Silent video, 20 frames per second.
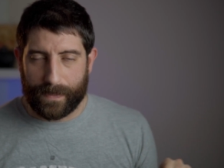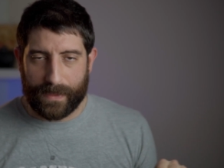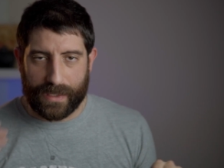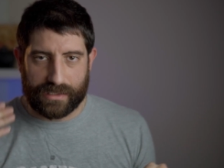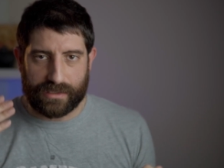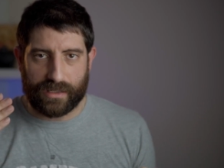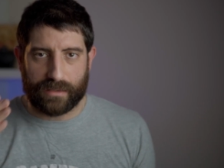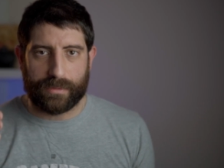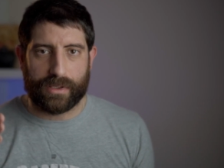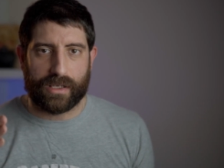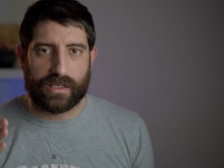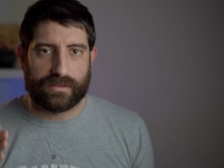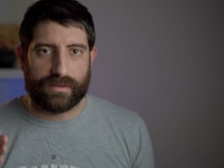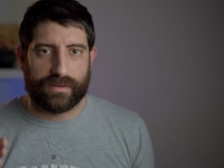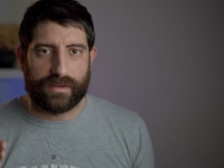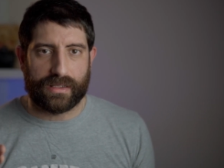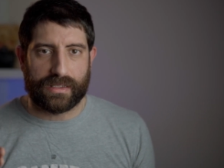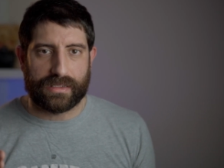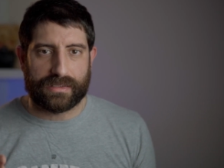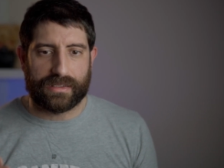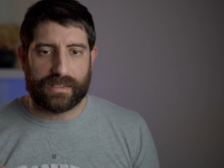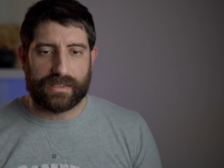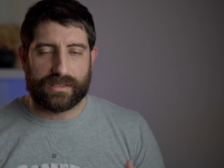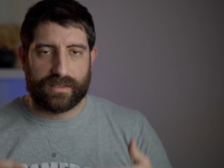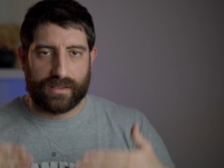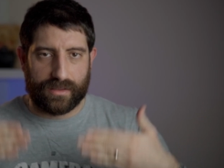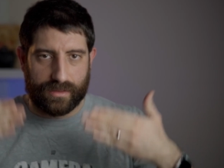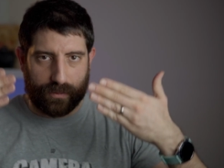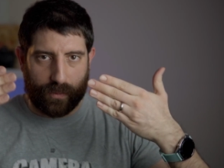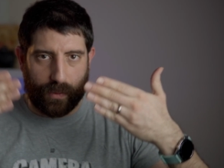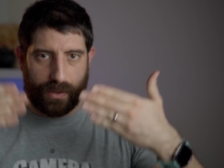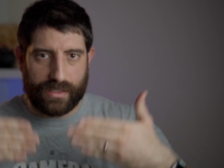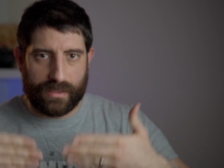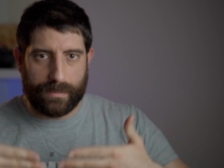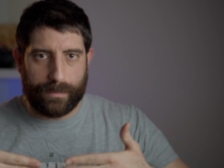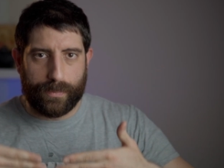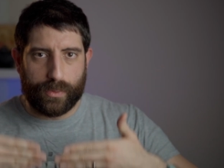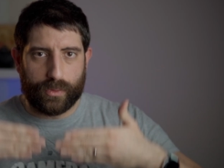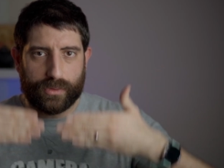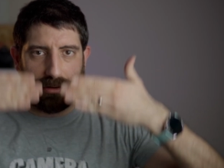It's not because of the distance. When you
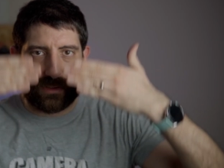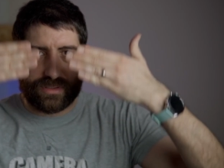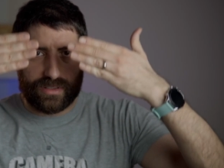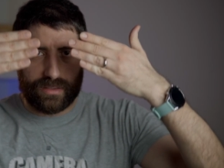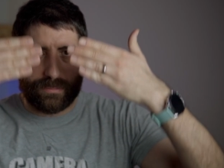put